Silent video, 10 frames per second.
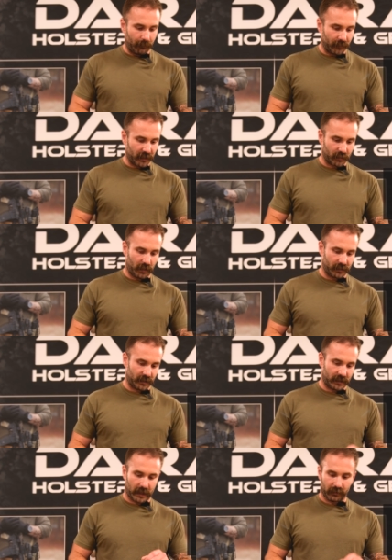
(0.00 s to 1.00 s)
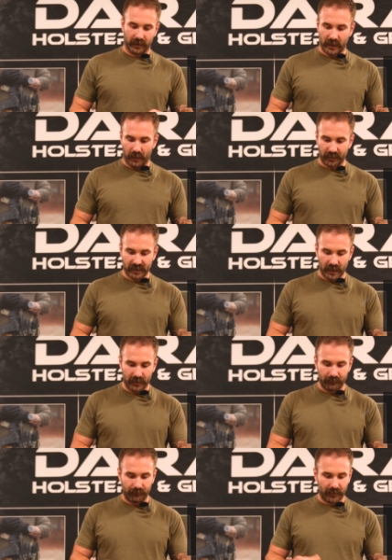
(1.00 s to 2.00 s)
This one's integrally
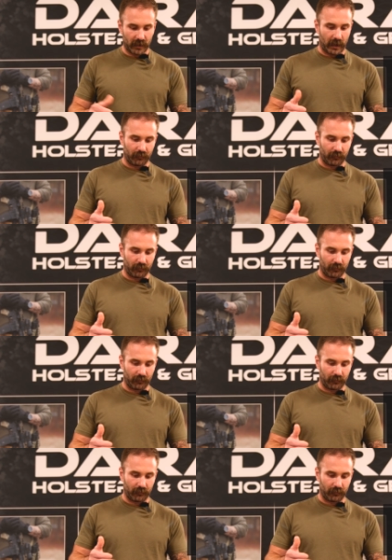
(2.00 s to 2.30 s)
compensated. I'm